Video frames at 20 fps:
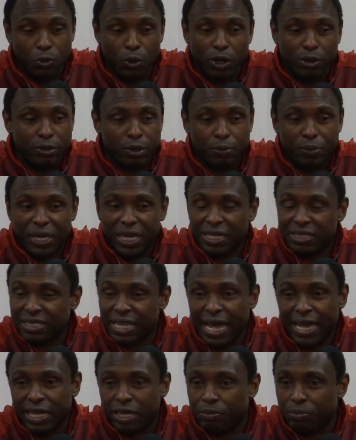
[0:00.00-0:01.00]
want him to be
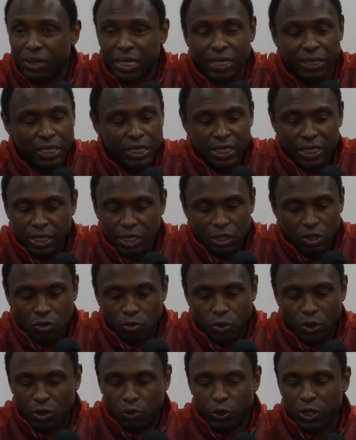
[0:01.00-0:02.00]
excited, but
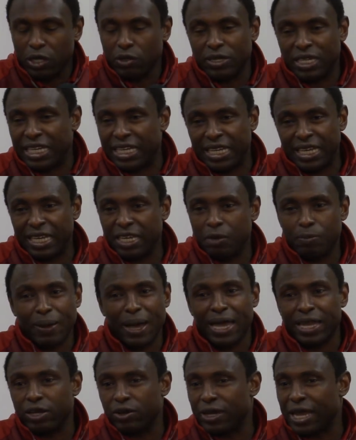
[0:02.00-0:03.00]
we, we don't need
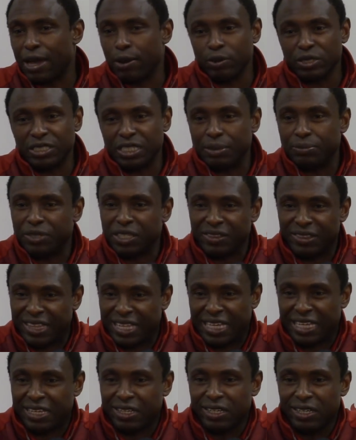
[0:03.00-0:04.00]
anybody on our team to
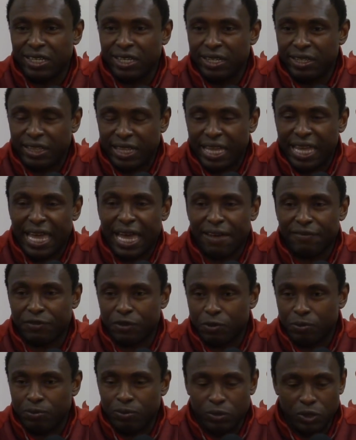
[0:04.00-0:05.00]
think they have
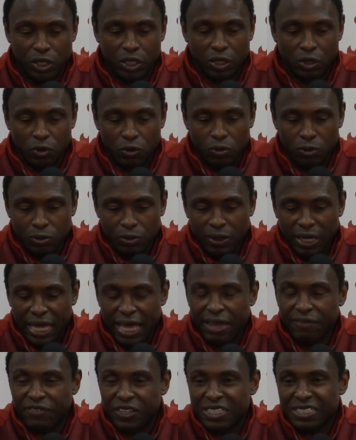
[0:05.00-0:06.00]
to, you know,
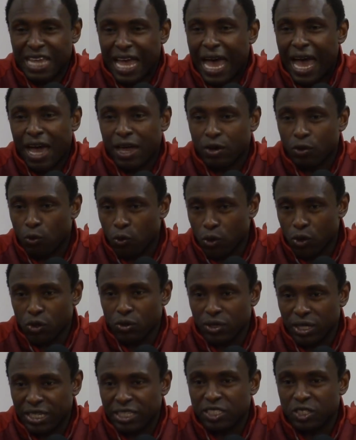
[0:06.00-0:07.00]
have this
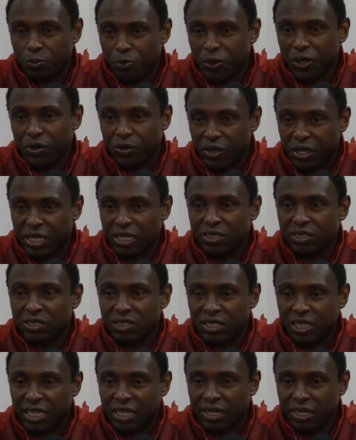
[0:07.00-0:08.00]
out-of-world
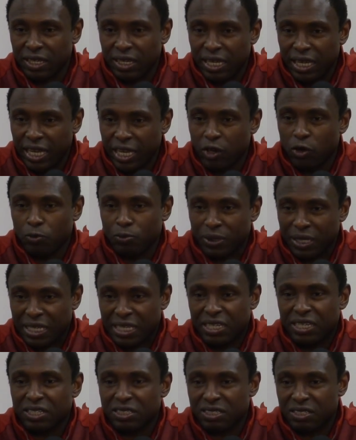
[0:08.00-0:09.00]
experience to help
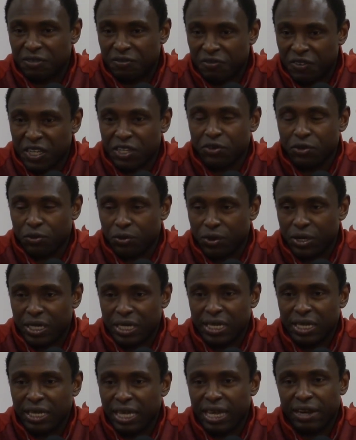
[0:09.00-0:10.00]
lead us to
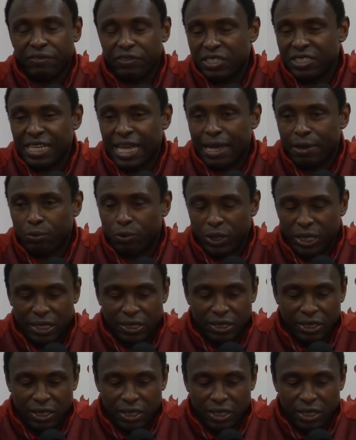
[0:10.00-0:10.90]
victory every time we,